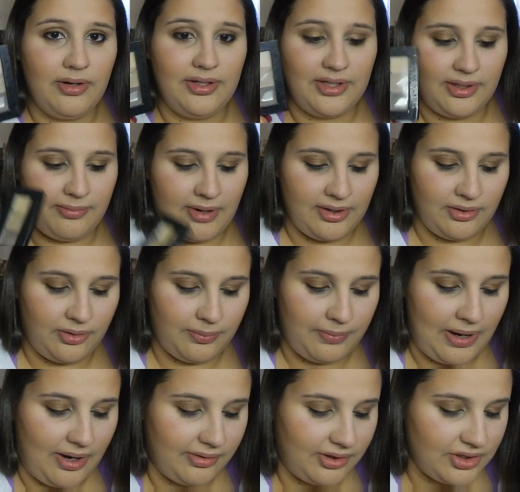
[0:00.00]
and then my little
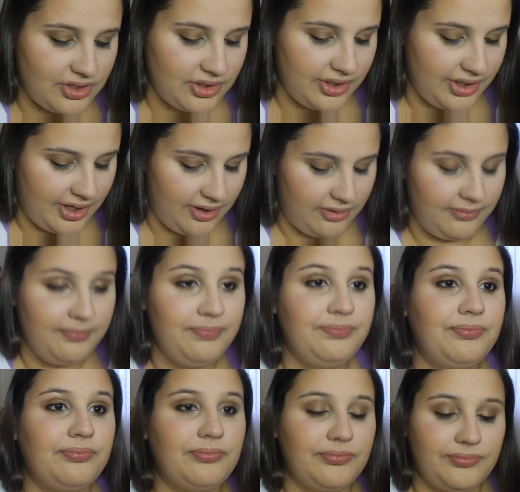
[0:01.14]
powder trio.
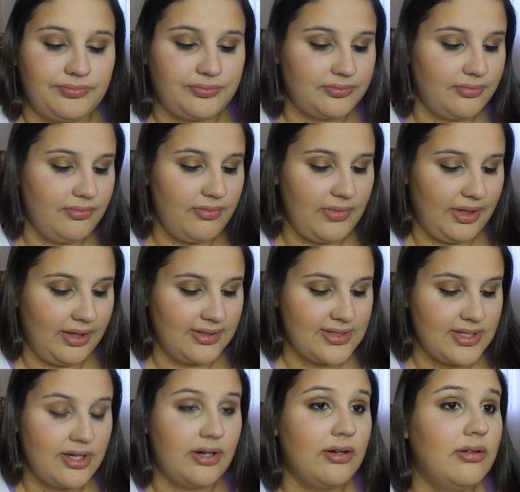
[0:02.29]

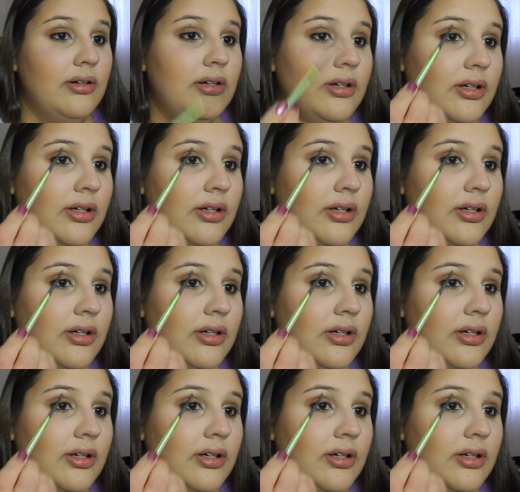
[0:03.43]
So,